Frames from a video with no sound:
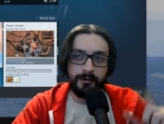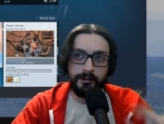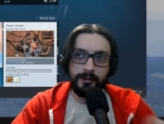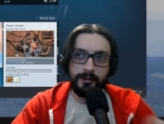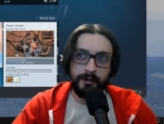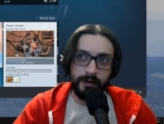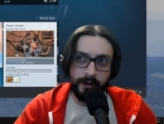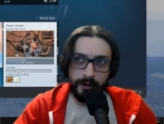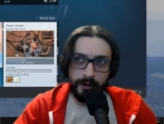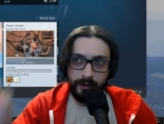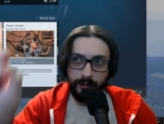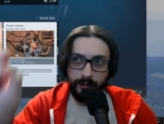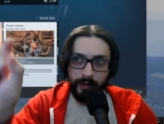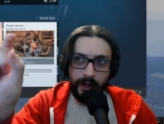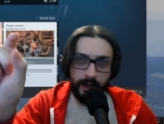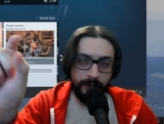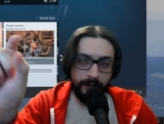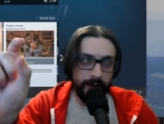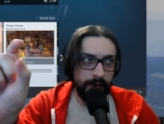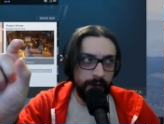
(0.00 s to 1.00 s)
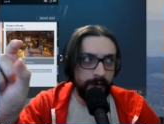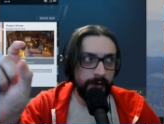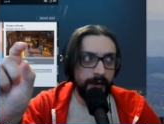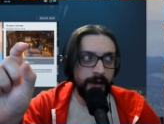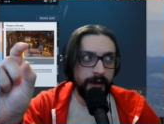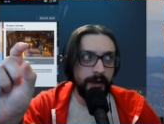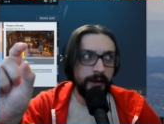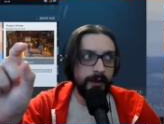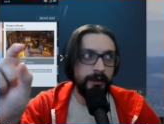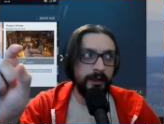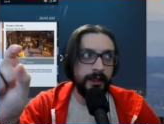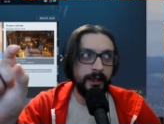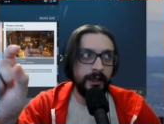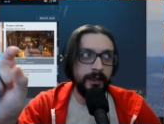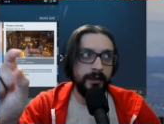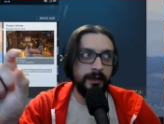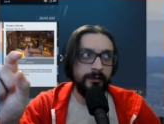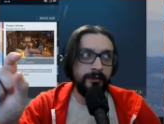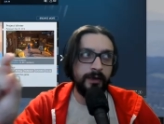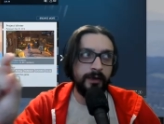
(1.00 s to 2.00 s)
the little pop-up window
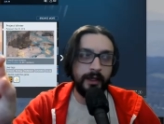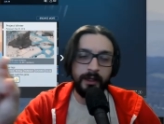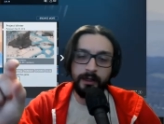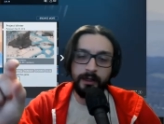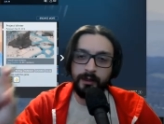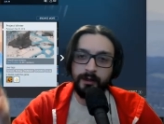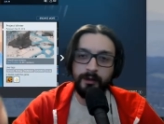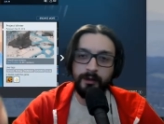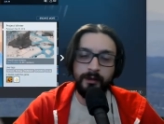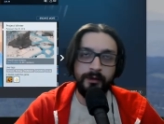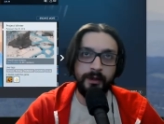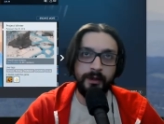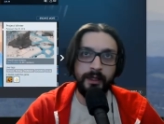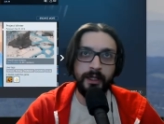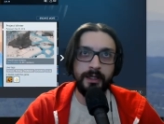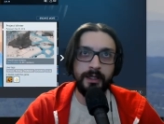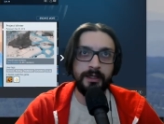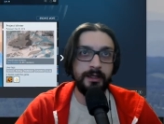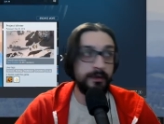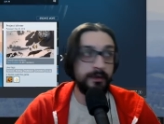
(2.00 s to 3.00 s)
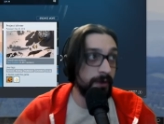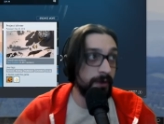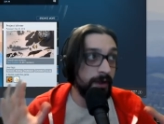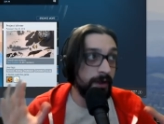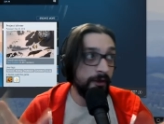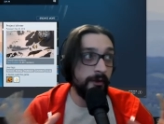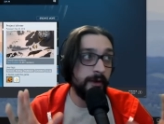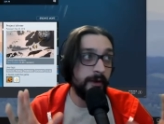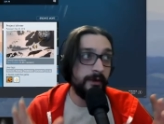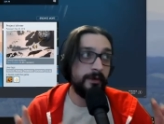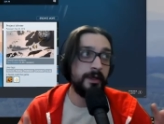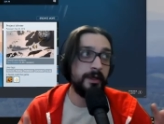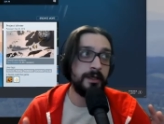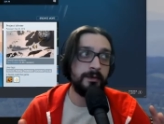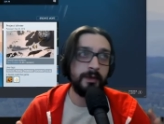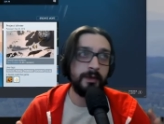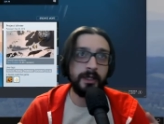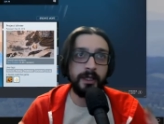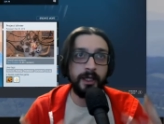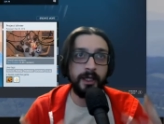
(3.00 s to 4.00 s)
thingy freaking notifications for whenever my friends
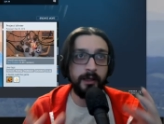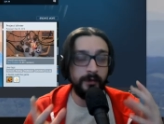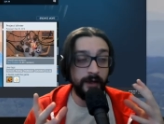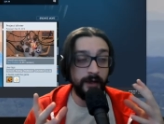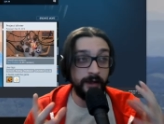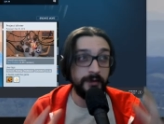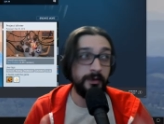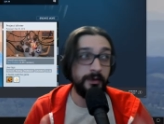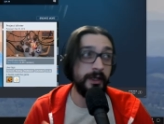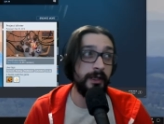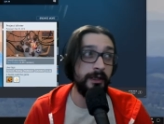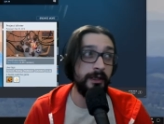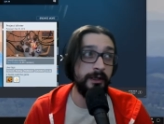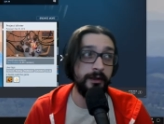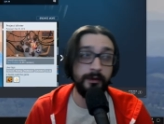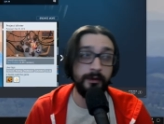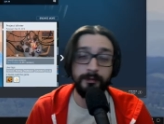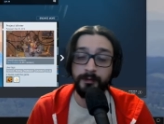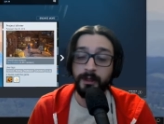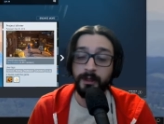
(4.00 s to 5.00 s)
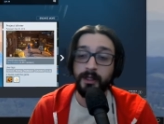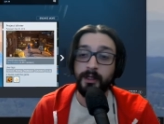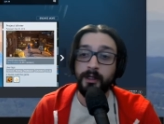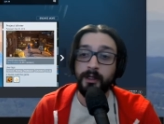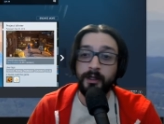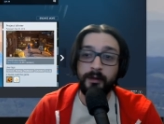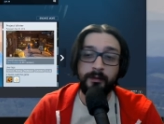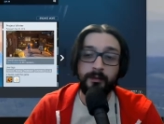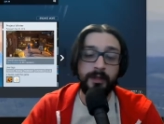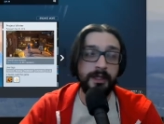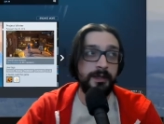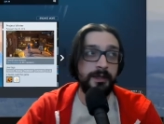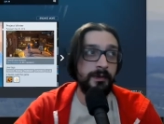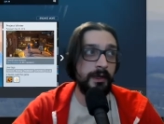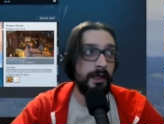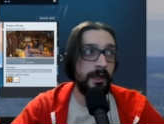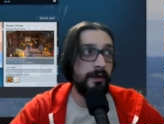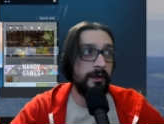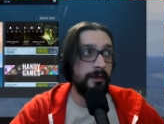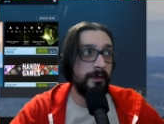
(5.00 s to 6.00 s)
play a game while I was playing Doom. Pissed me
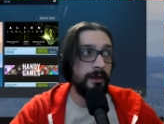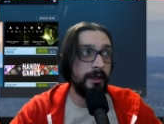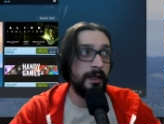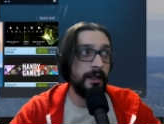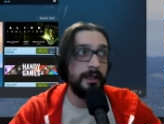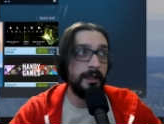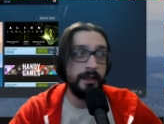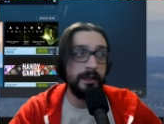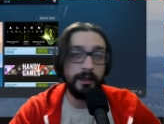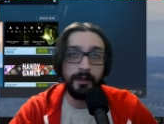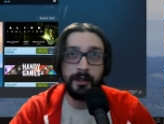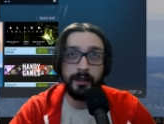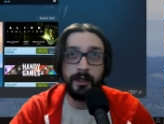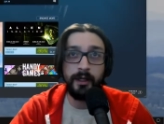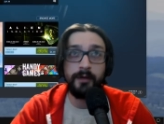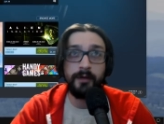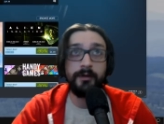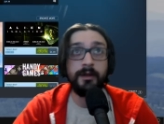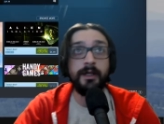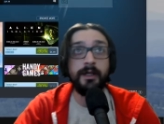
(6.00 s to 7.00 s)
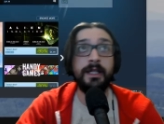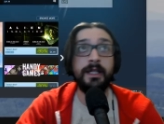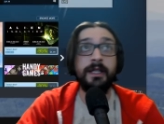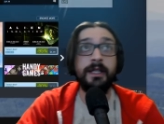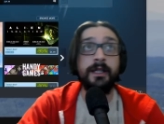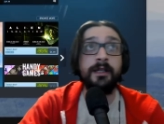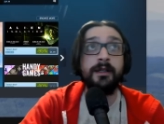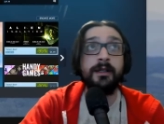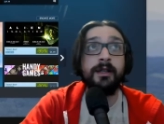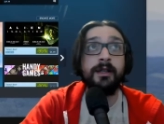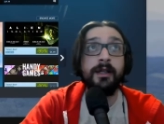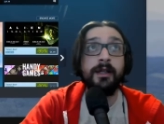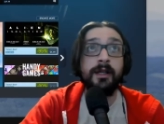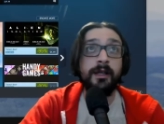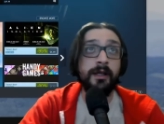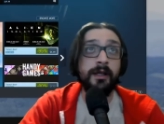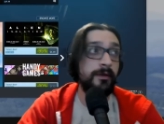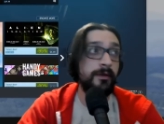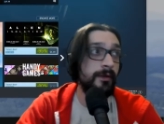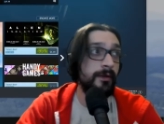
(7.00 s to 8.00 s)
off. I thought I turned it off. I didn't.
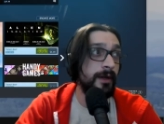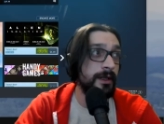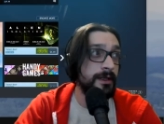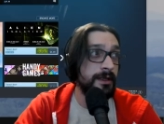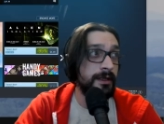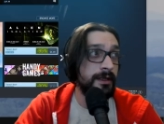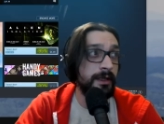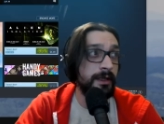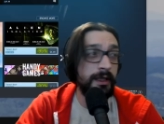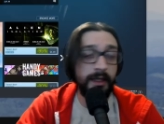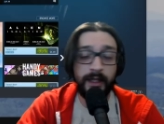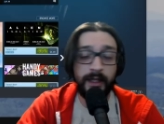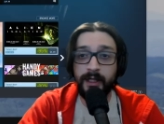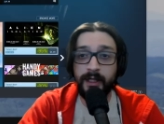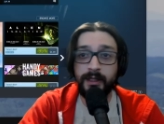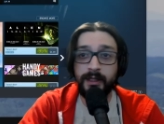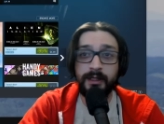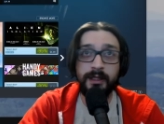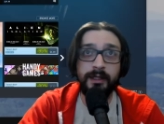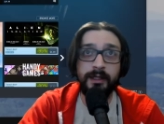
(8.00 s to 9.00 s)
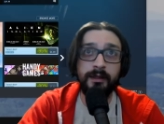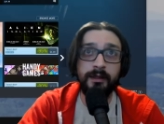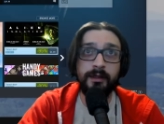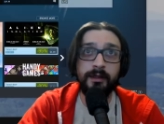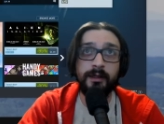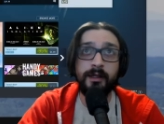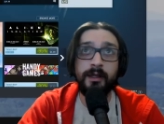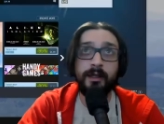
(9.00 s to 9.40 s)
I've watched like 18